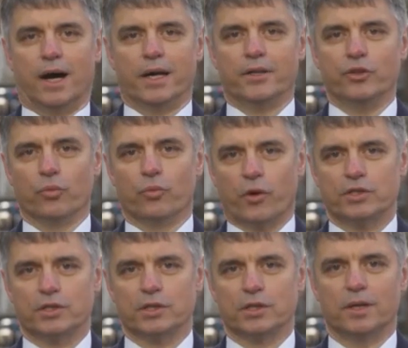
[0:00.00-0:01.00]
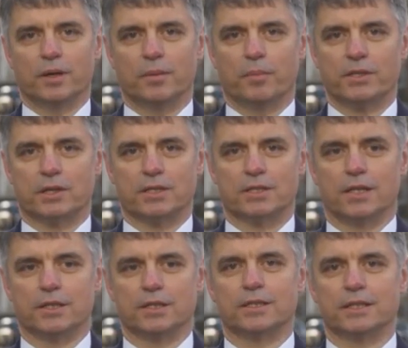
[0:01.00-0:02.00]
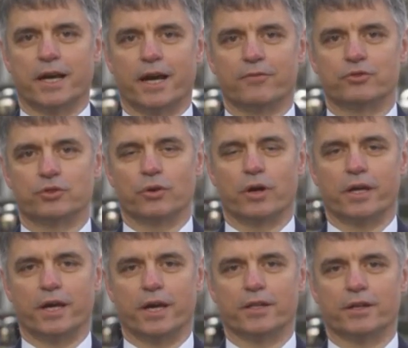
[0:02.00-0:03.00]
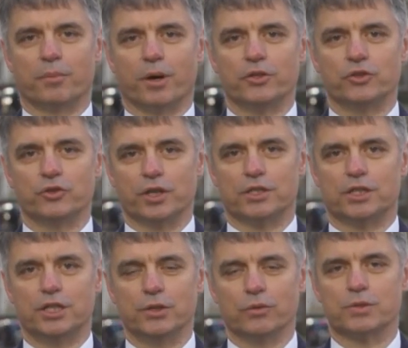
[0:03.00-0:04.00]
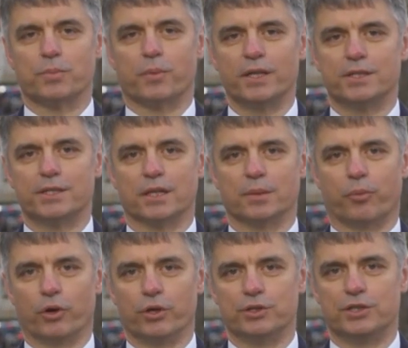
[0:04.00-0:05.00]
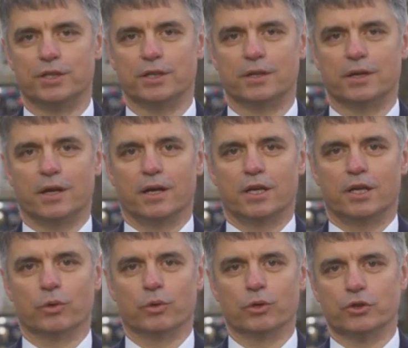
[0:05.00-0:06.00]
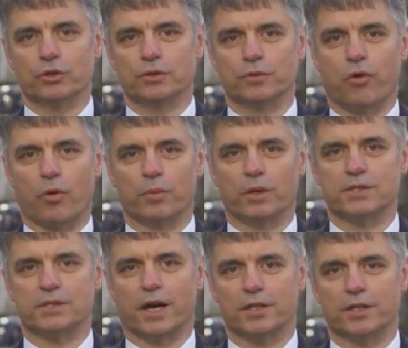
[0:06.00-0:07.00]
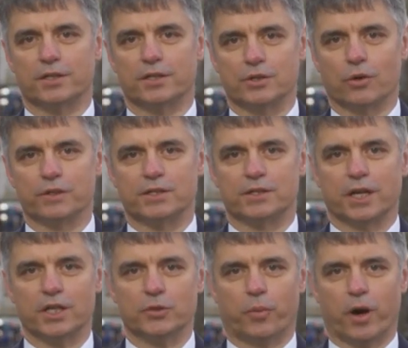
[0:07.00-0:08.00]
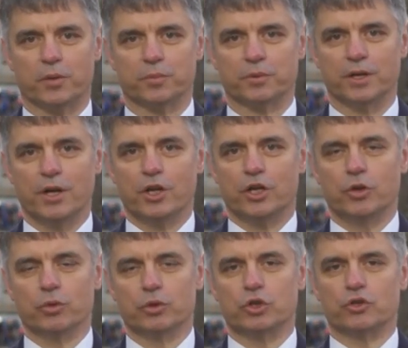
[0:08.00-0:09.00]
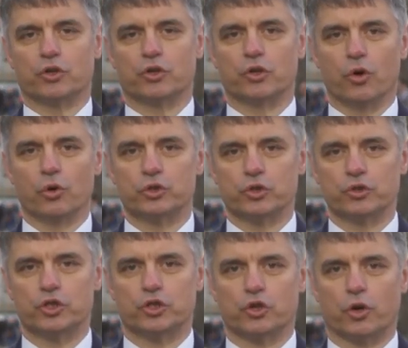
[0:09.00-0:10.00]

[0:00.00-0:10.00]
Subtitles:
I know personally Ambassador Sondland, and I have to again remind you that he was political appointee. He was not on the formal side either of the State Department. He was also close to the